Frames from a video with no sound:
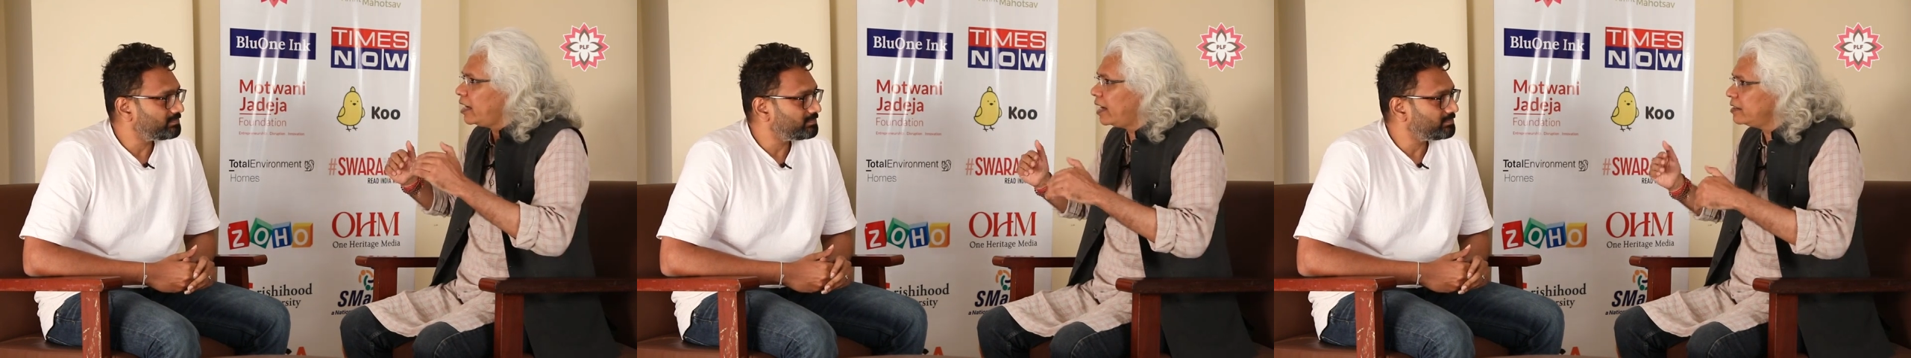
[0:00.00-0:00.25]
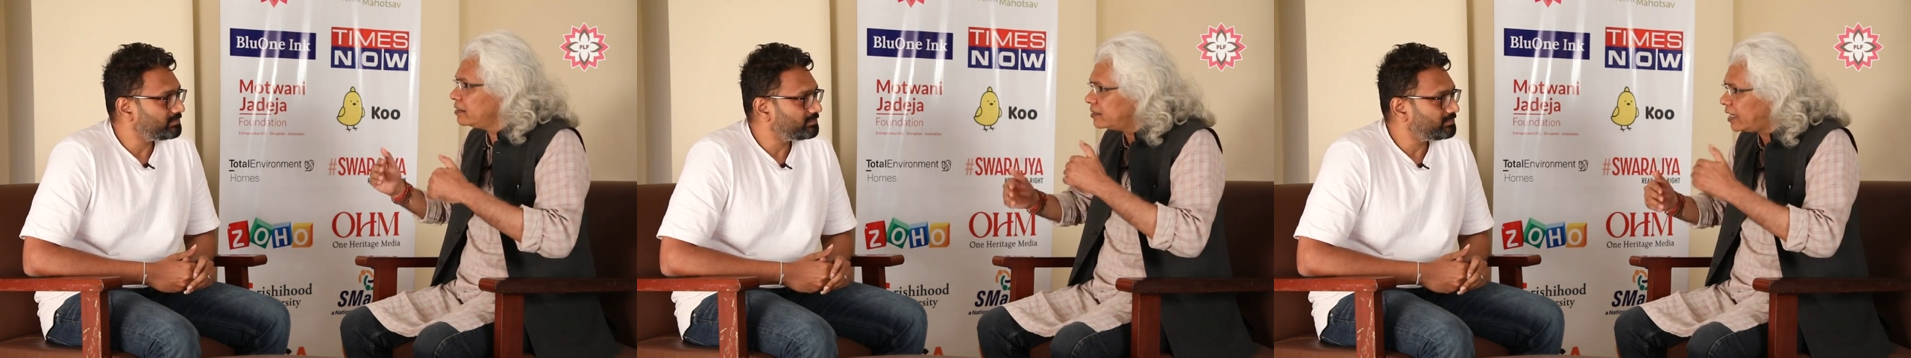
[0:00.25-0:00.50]

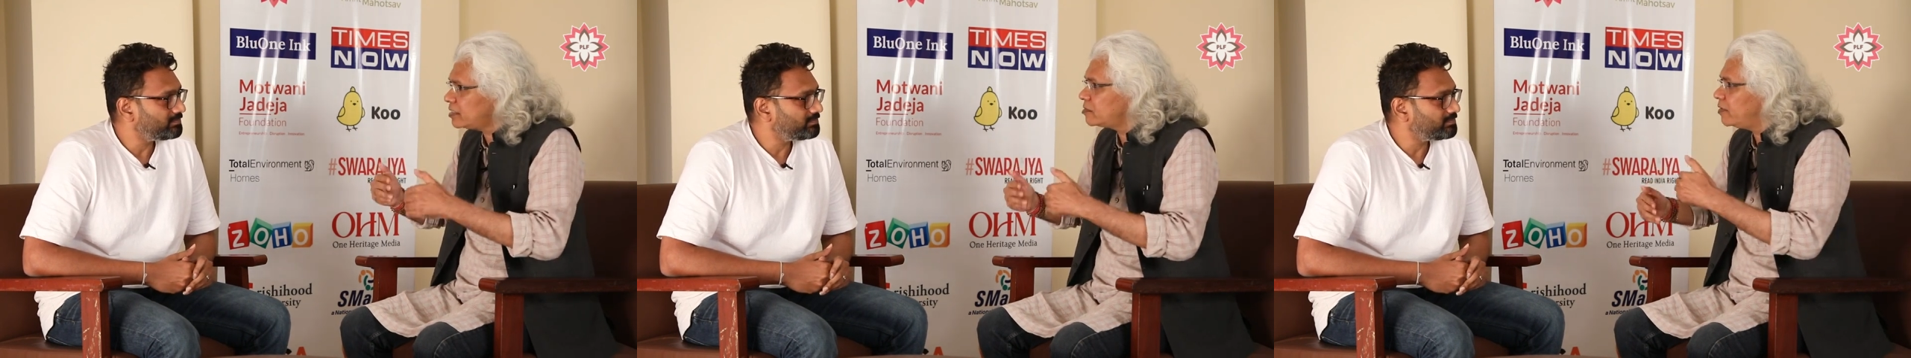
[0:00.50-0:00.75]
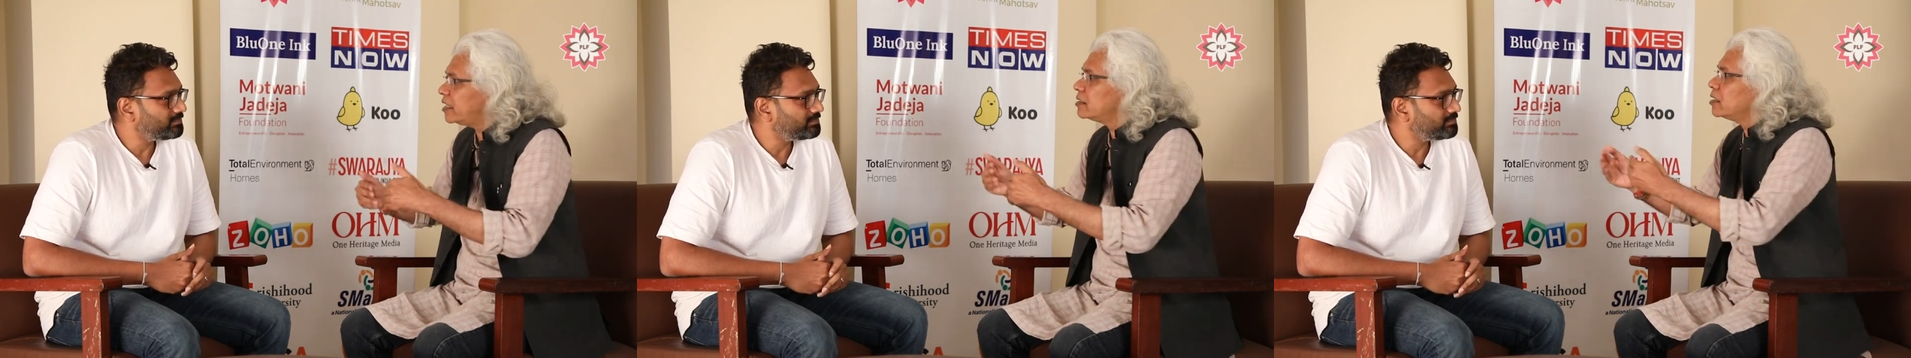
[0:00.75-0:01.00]
Speaker 1: And
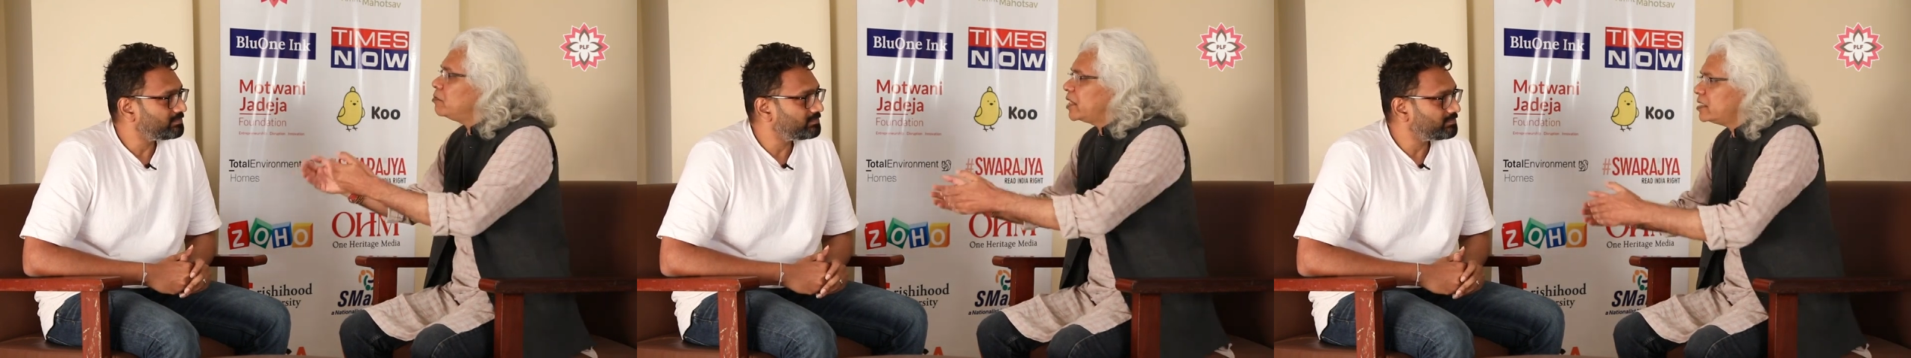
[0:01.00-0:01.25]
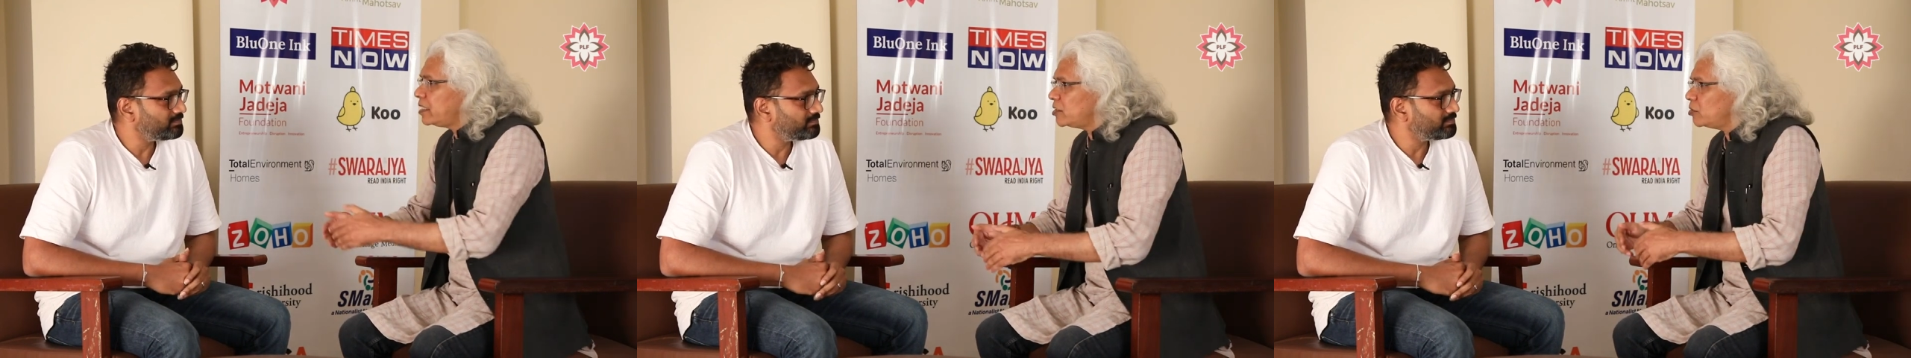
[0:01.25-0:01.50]
that's where
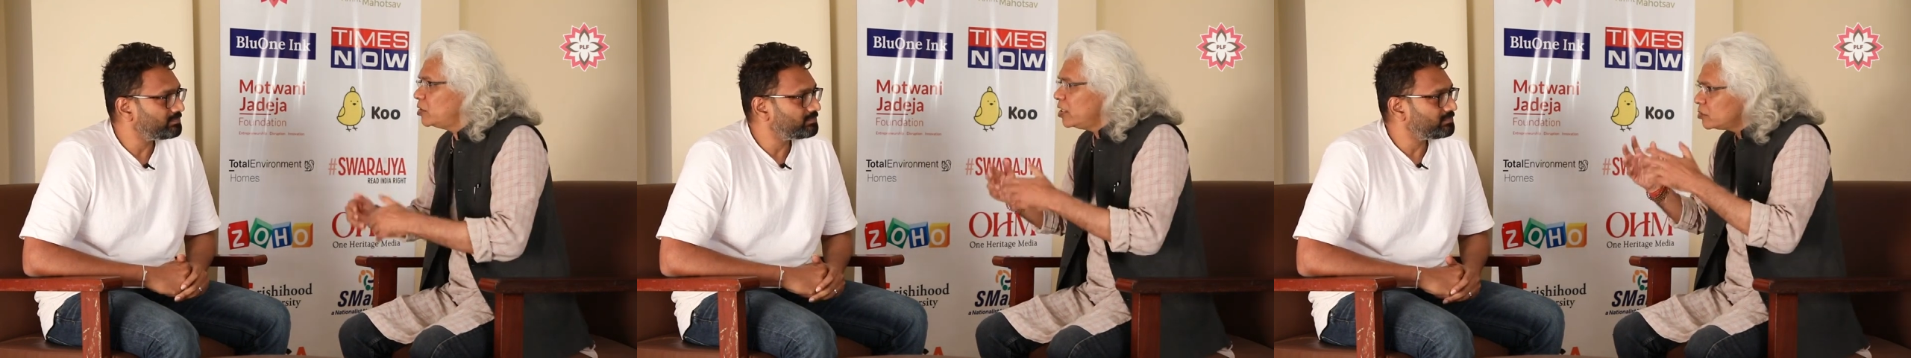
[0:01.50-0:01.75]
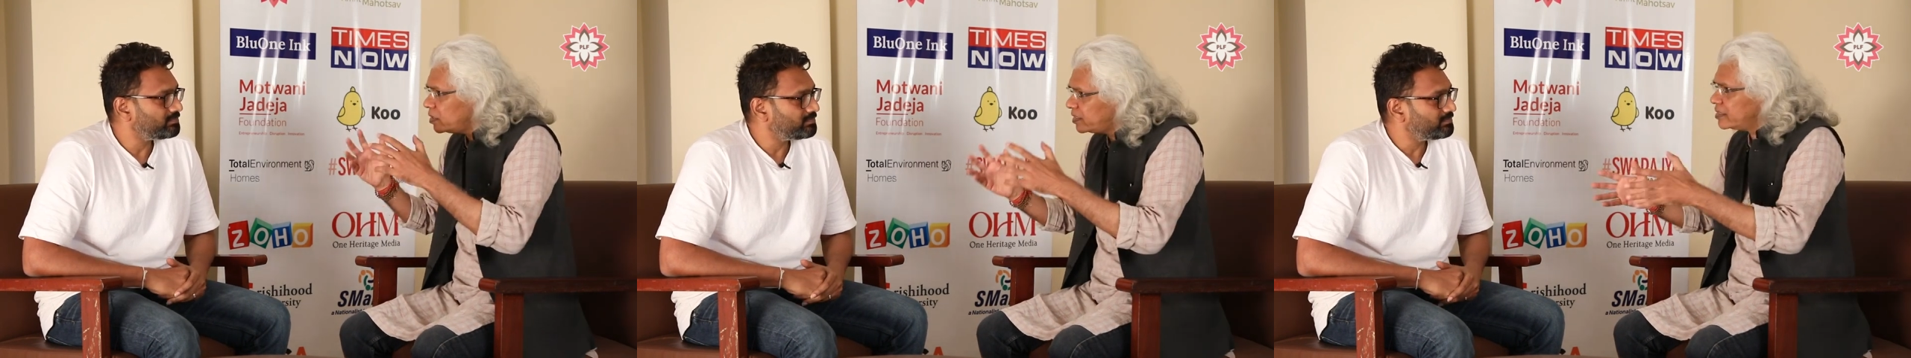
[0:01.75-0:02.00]
companies like you.
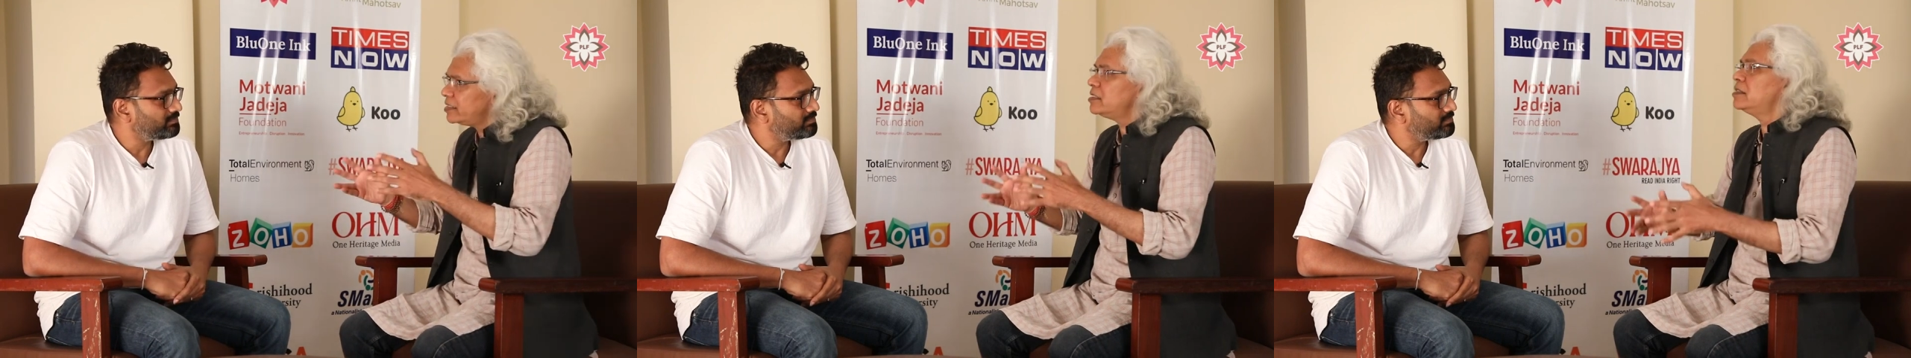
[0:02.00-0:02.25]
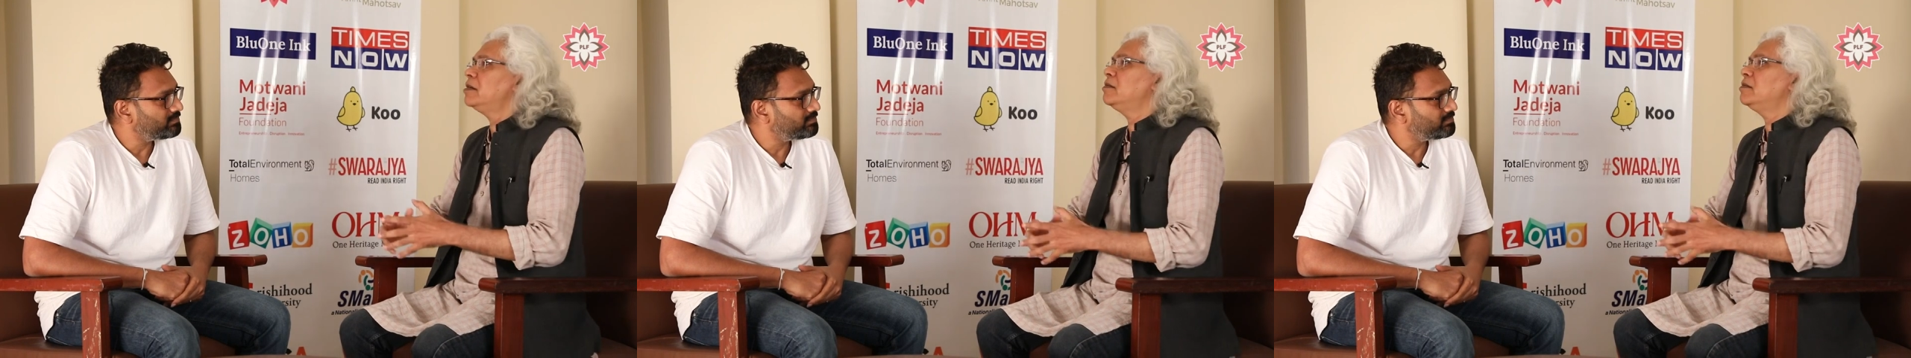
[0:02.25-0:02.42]
So this is